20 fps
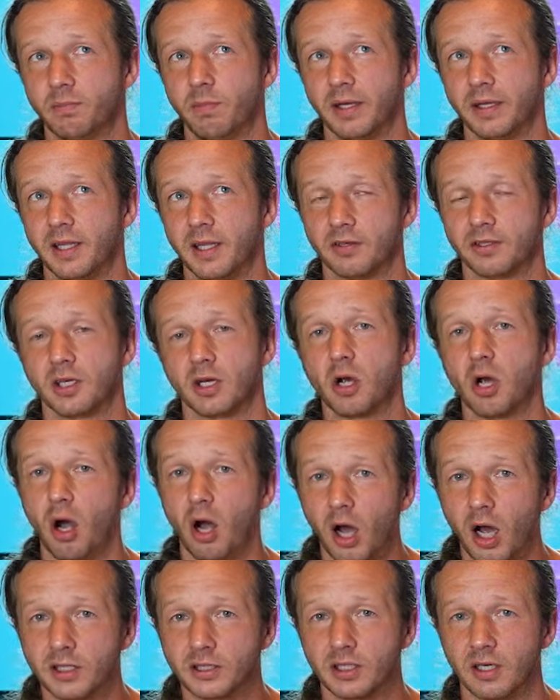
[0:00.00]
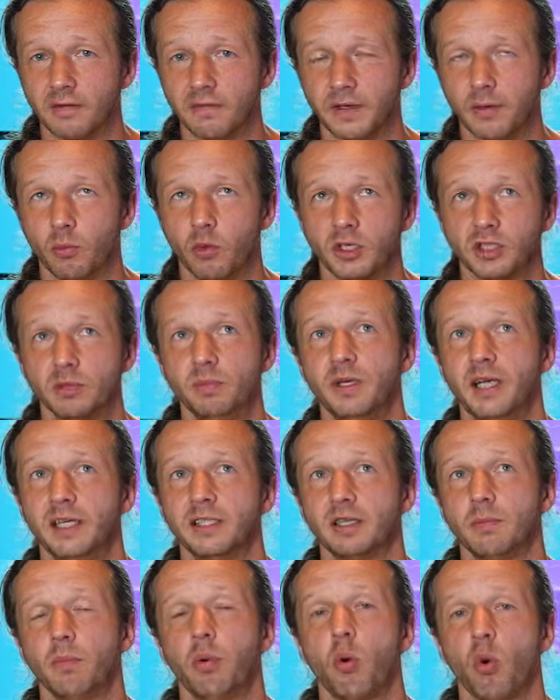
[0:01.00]
but there's a cost of it, which
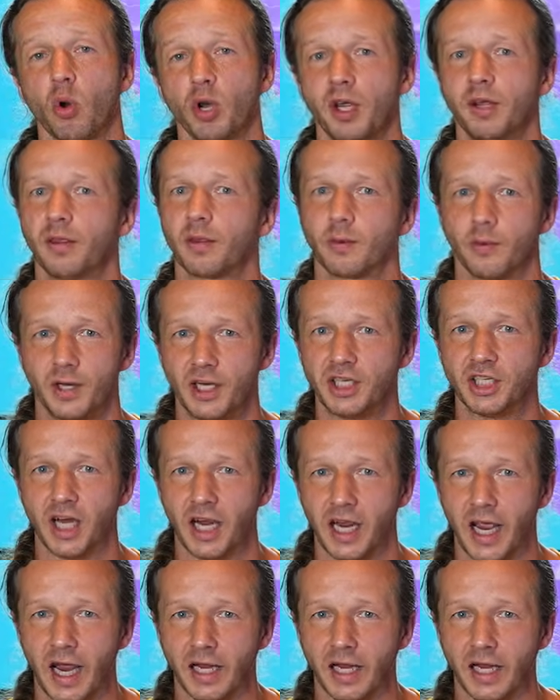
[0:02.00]
means importing three J